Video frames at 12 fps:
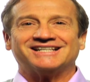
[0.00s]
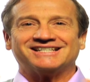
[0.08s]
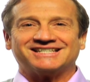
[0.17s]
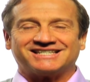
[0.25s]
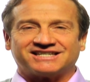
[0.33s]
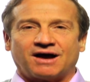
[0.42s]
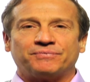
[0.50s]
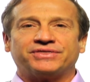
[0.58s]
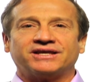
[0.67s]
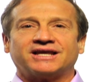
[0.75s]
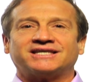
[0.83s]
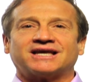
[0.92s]

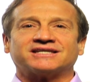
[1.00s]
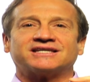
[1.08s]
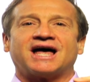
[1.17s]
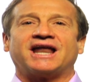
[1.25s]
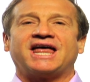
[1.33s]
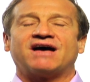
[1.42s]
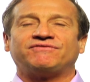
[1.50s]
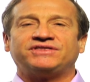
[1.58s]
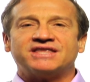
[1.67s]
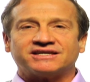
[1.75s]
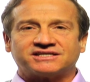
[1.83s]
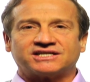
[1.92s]
something that does not have
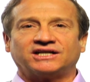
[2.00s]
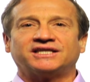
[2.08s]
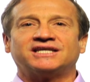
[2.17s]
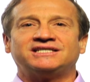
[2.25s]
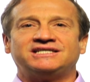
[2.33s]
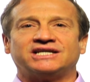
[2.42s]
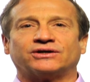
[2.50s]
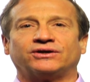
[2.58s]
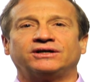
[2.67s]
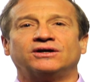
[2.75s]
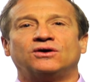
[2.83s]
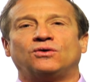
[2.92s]
necessarily the
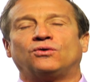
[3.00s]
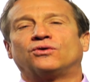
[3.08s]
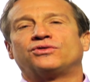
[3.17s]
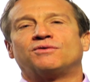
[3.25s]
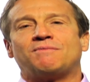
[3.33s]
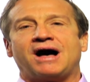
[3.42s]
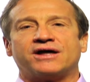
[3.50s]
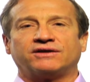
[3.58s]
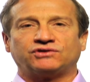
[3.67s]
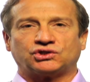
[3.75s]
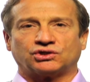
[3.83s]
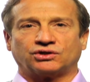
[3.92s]
dairy or the amount
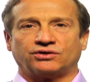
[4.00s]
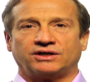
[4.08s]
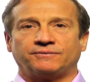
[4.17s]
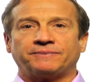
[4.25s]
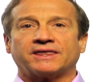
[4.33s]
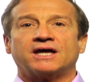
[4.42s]
of sugar in it.